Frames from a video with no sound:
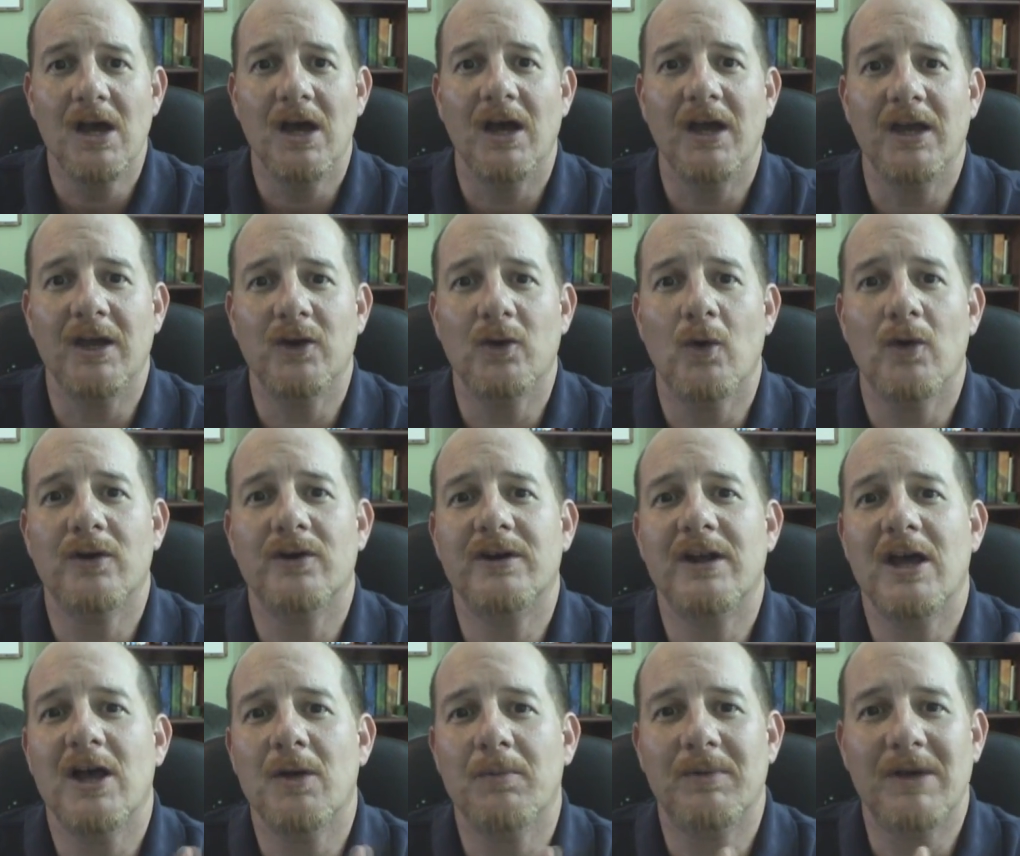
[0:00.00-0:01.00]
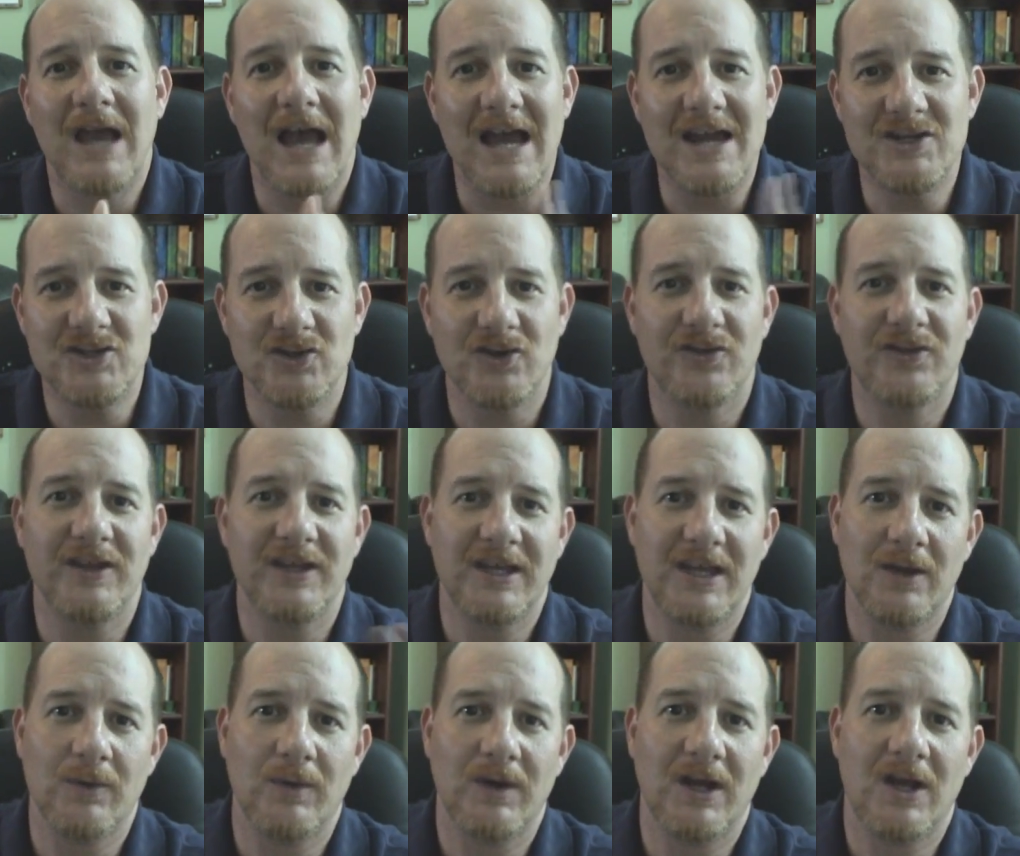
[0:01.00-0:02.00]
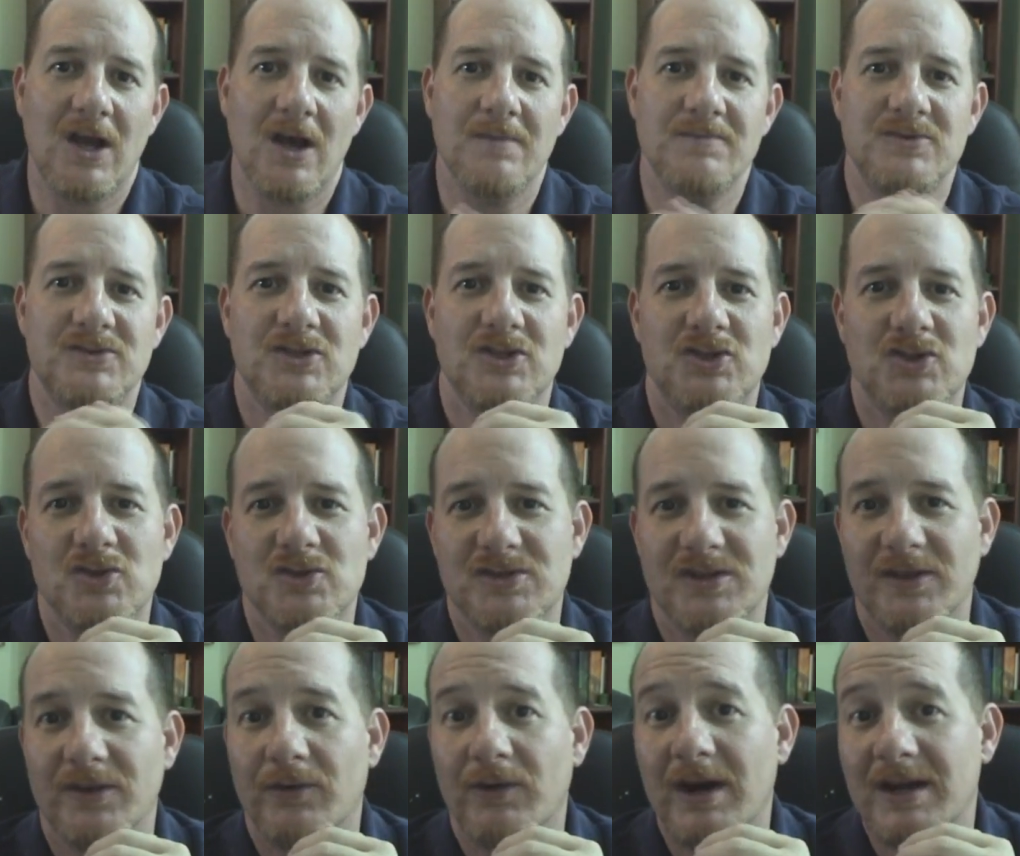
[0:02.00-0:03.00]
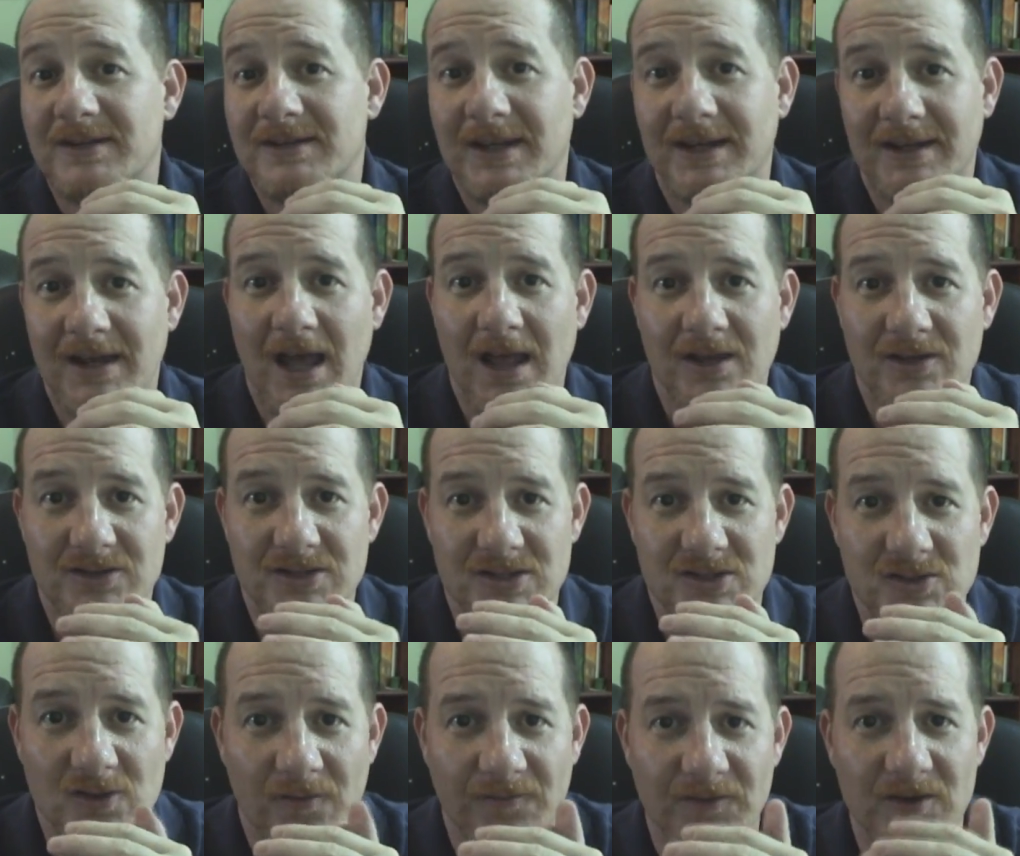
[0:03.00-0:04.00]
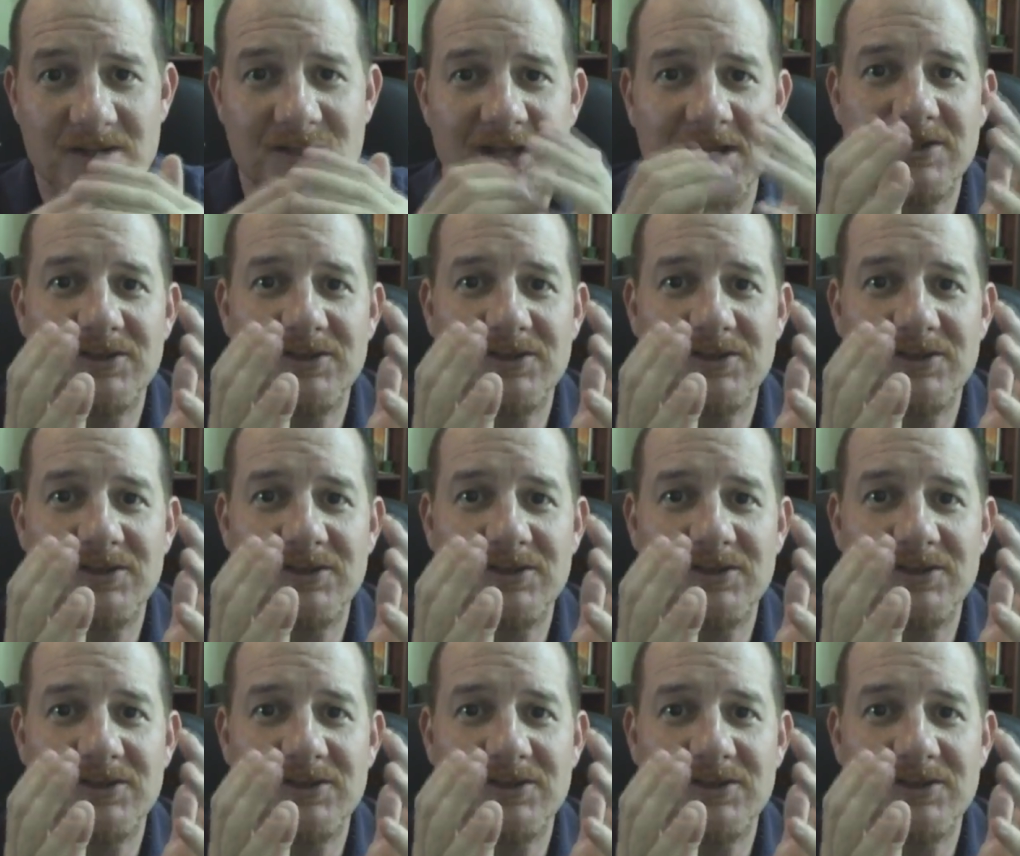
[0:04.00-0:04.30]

in order to help guide your thinking when it comes to choosing the right technology. So first,